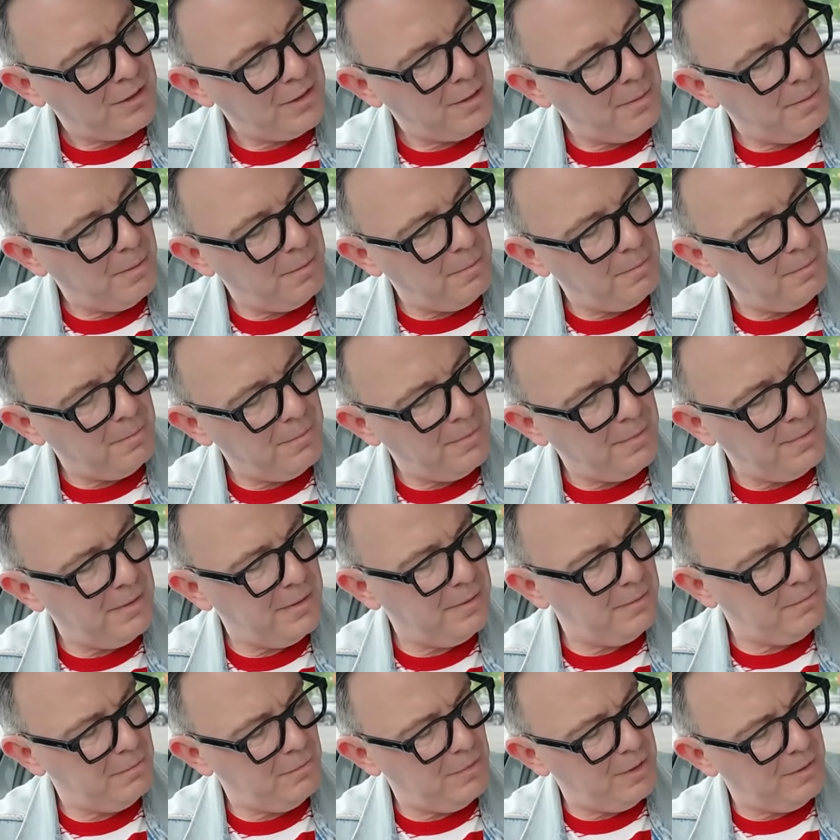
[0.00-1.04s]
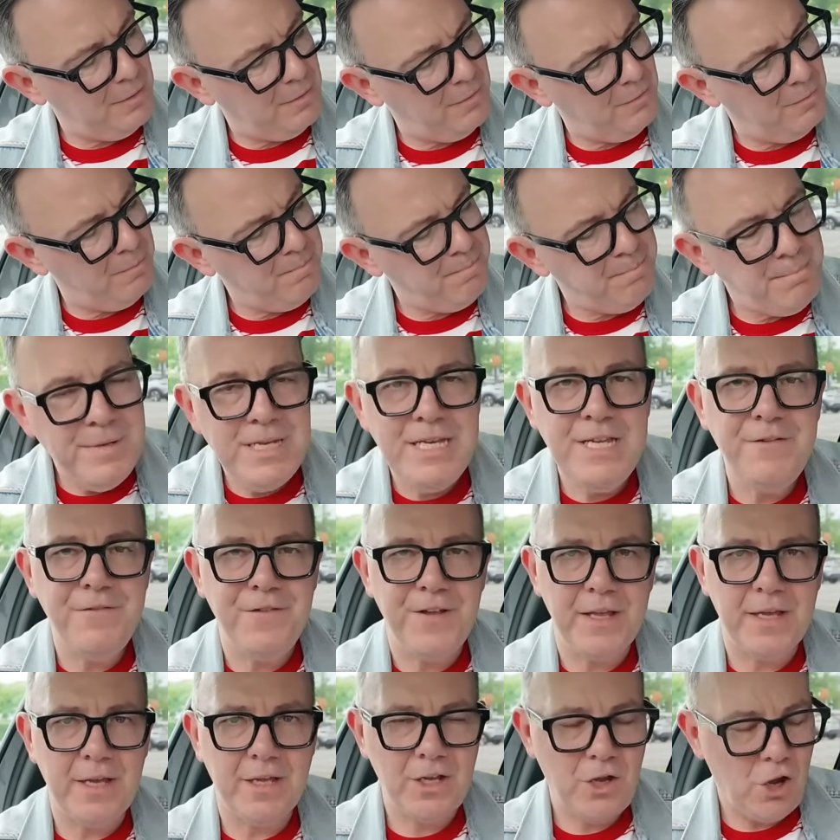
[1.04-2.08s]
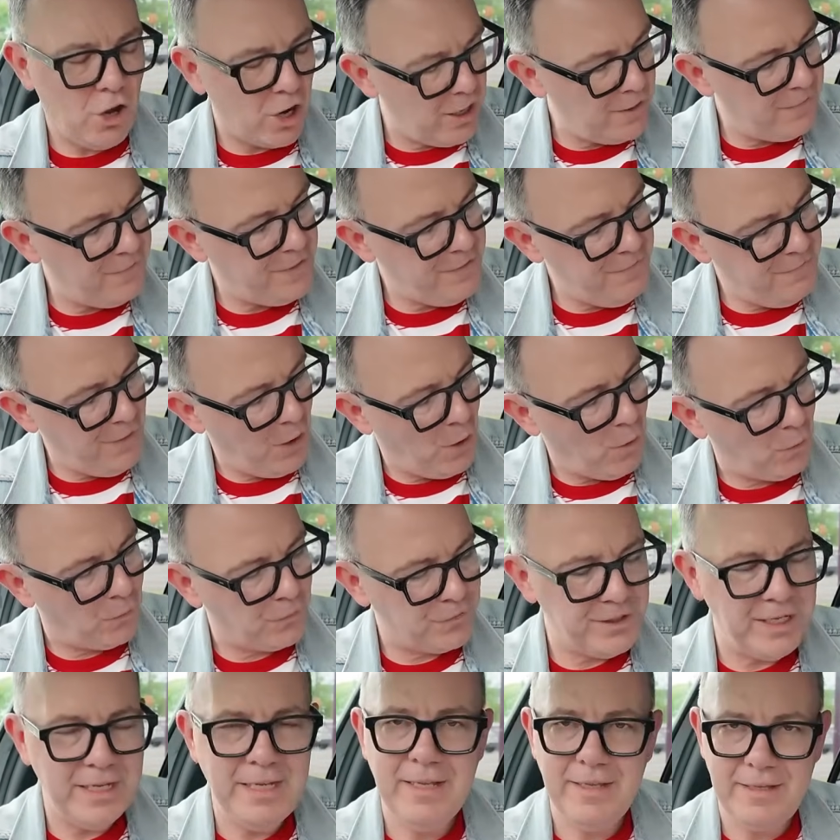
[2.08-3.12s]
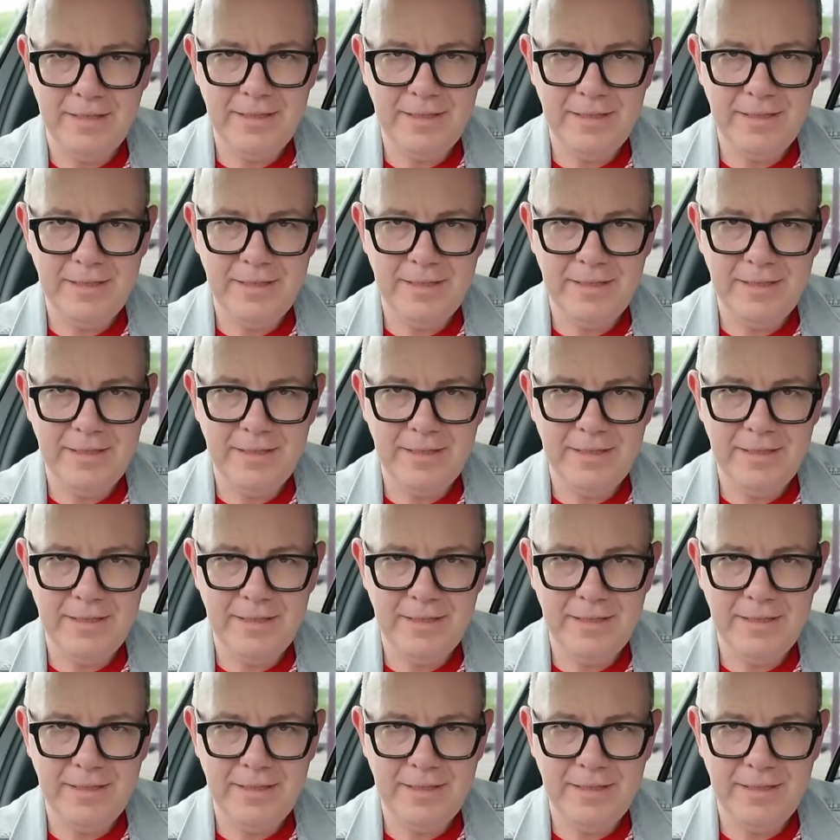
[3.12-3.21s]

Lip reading: the minifigure kind of evolved, the